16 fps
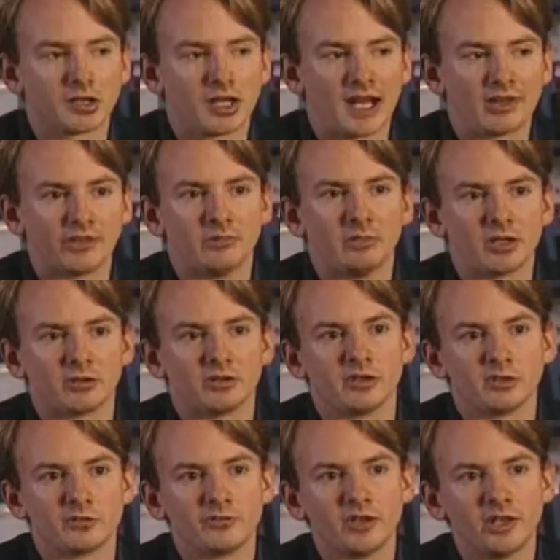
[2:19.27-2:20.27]
has a better
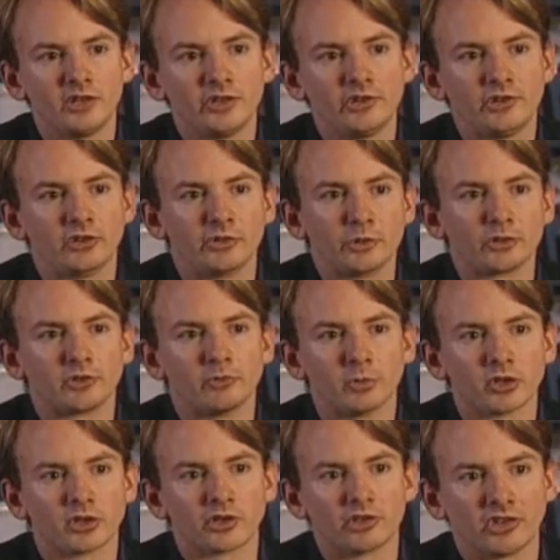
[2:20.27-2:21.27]
interface, and so it's
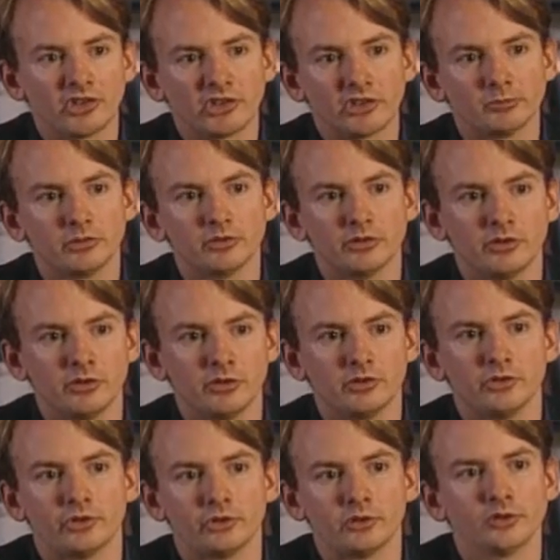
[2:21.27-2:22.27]
more accessible to the
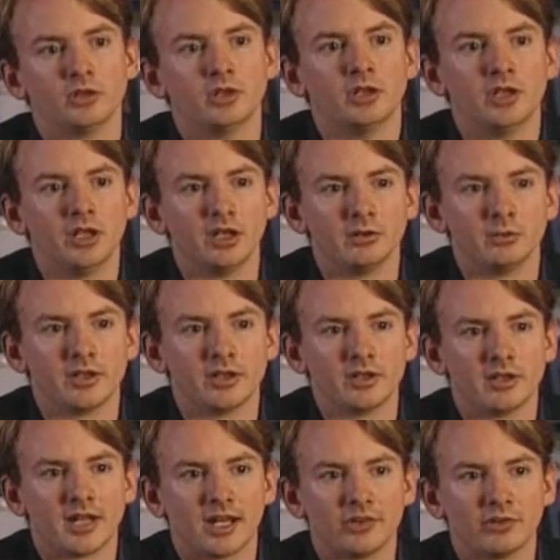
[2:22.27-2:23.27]
user in a way that
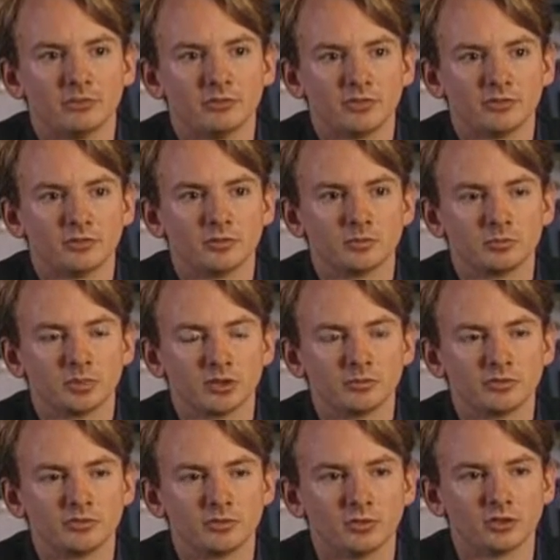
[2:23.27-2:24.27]
it hasn't been
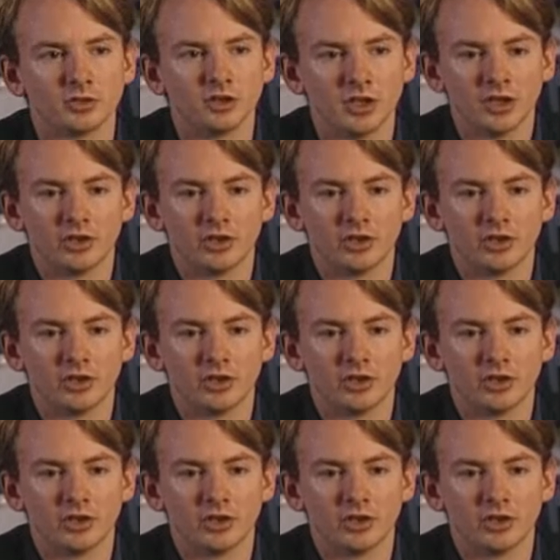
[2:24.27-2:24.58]
before.